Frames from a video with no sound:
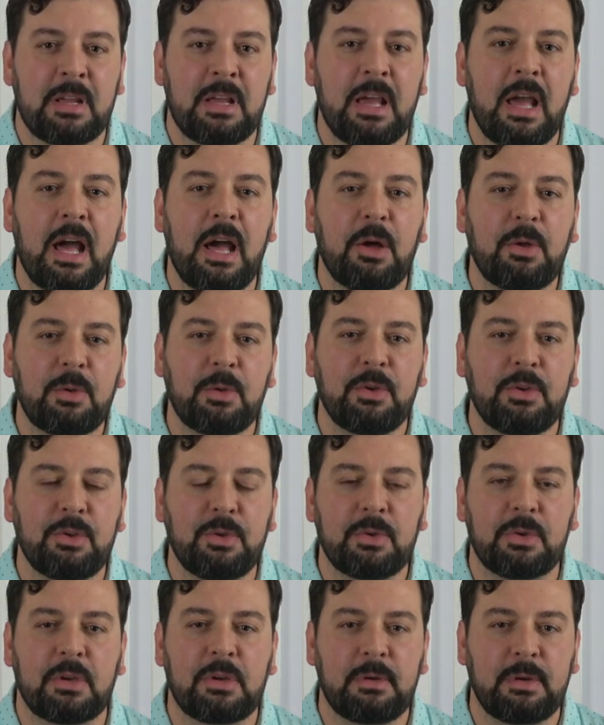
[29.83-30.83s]
how do
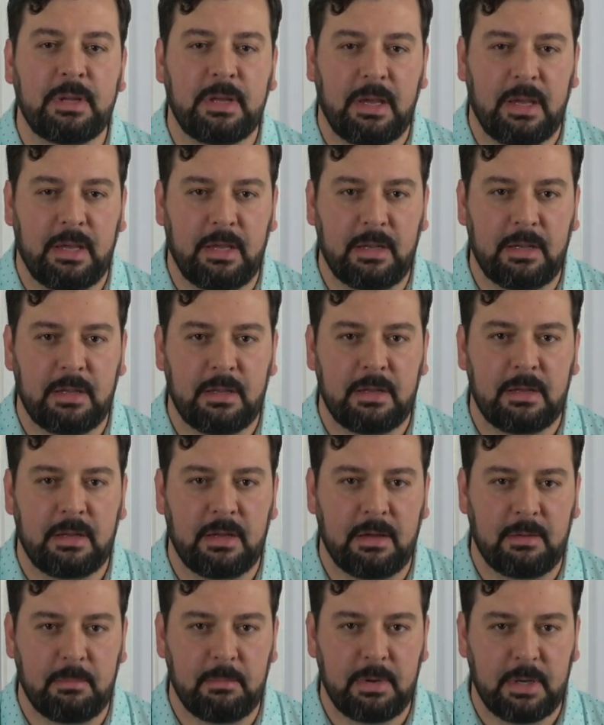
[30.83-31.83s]
you create
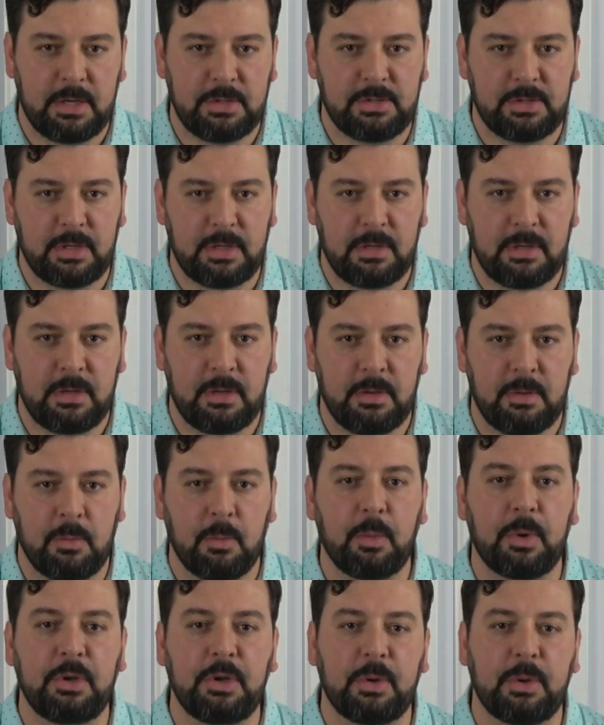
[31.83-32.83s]
a budget
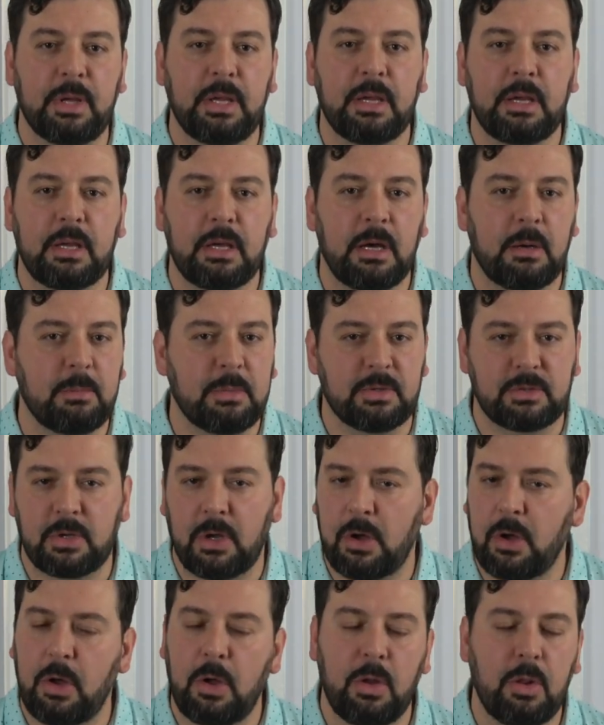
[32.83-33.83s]
when your income is
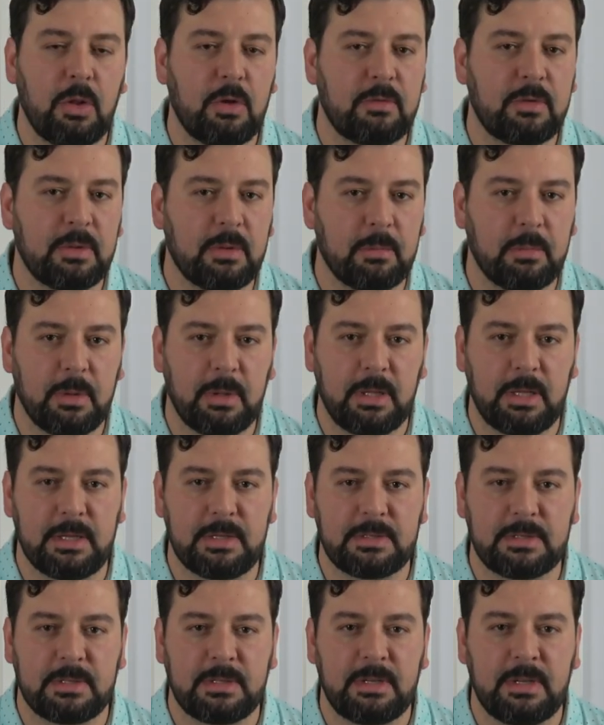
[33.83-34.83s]
all over the
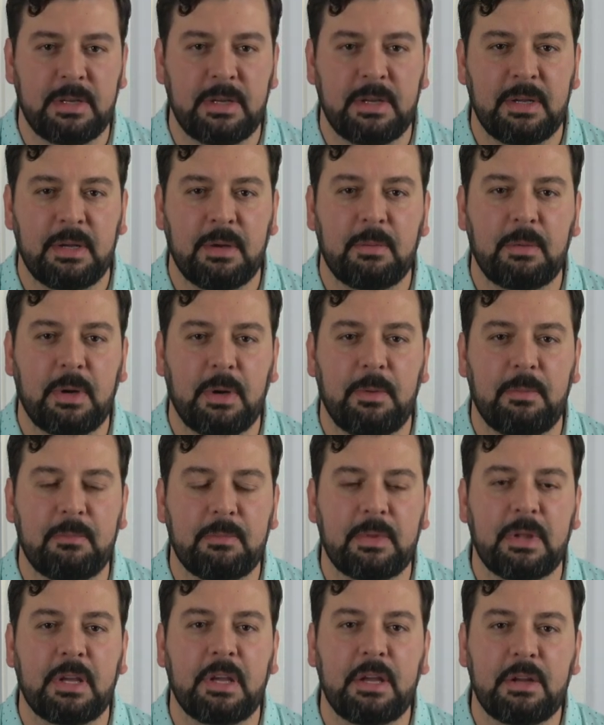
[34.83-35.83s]
place? Well,
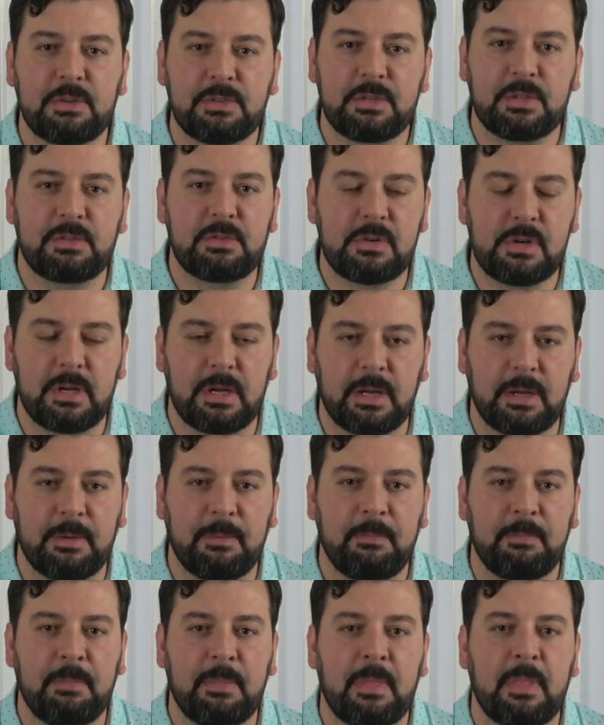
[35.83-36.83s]
here's the trick.
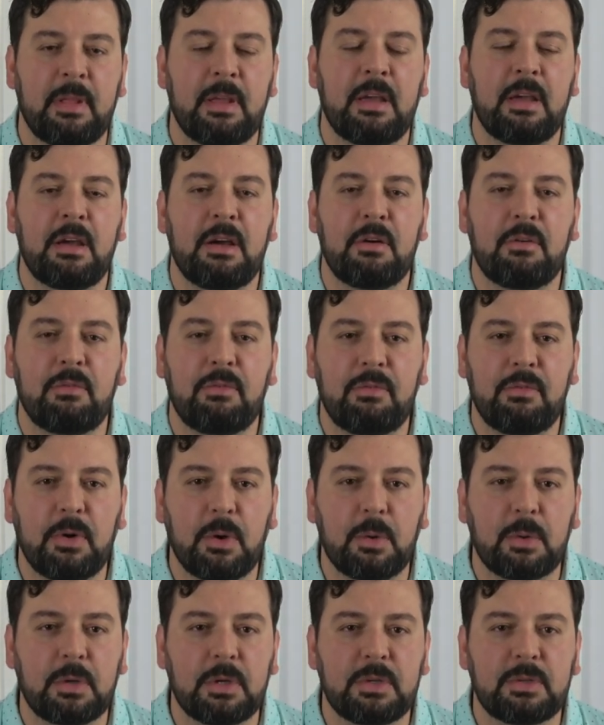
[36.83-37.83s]

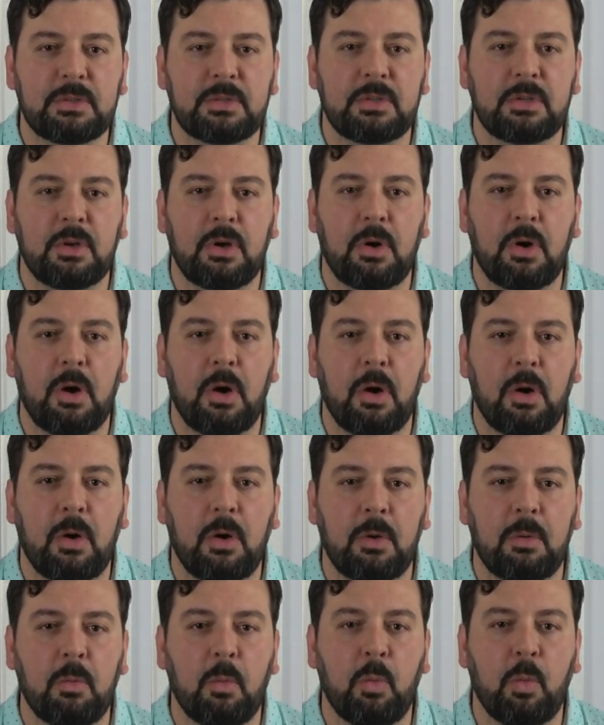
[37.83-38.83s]
Focus
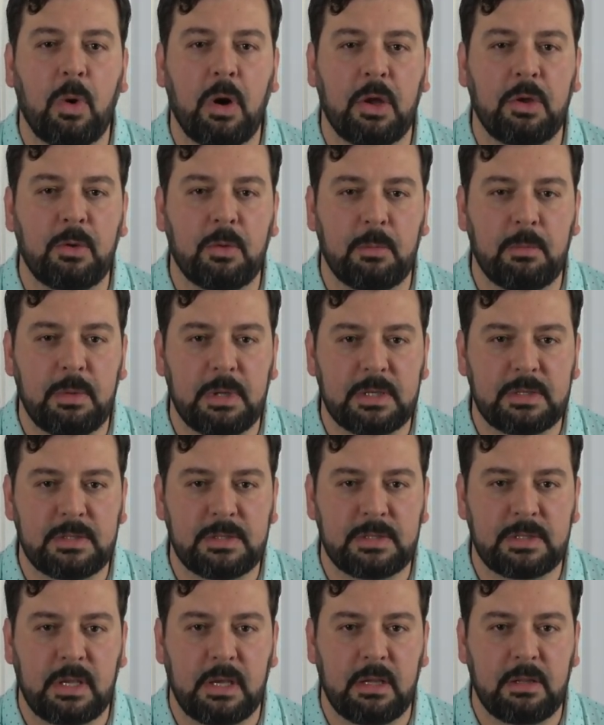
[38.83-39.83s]
on what your
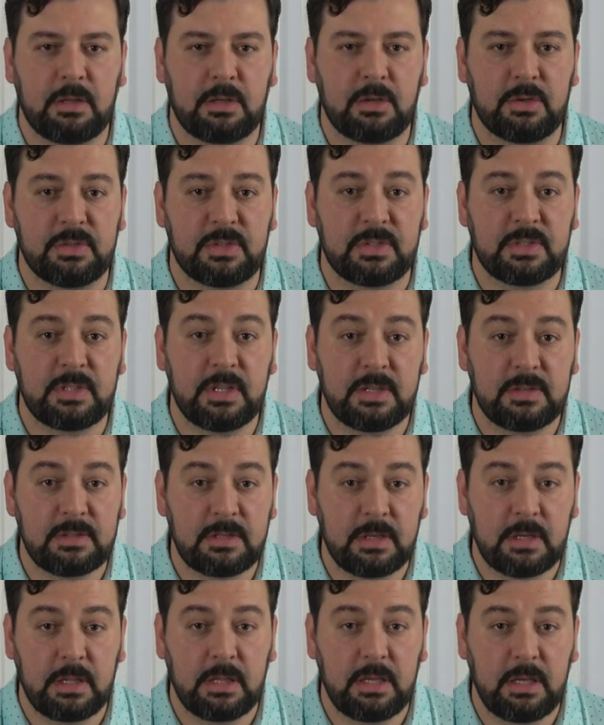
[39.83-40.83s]
business can
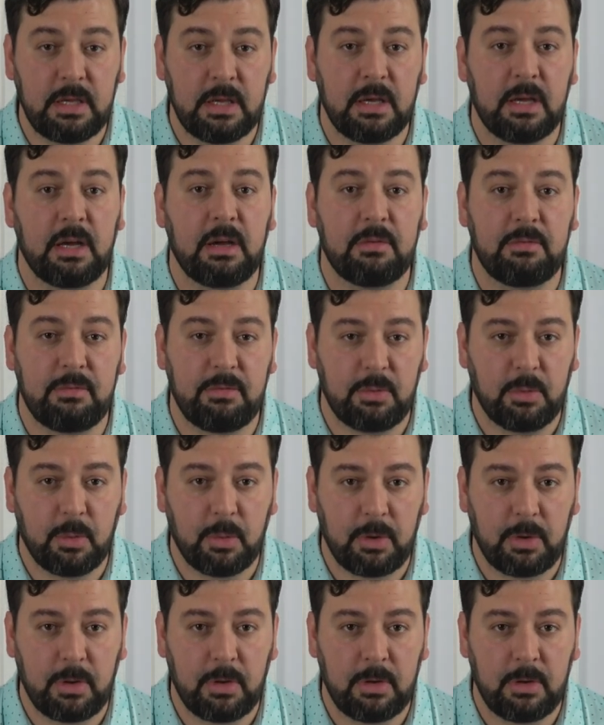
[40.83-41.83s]
consistently
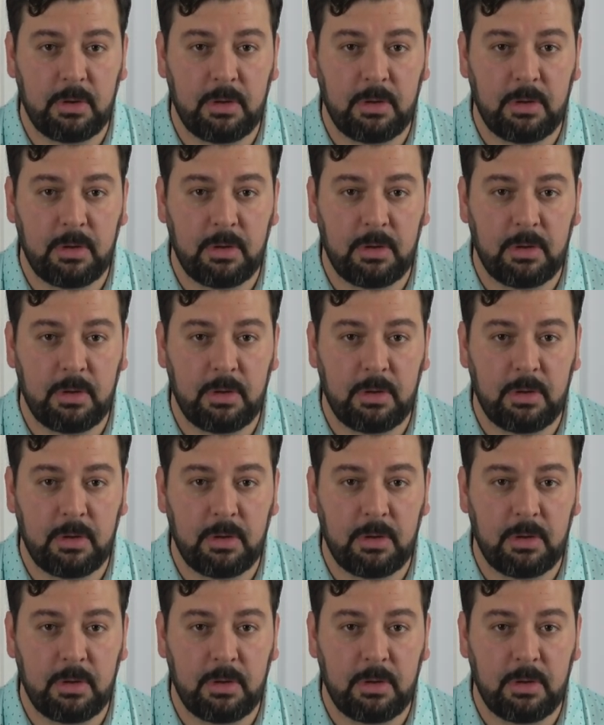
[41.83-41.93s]
afford.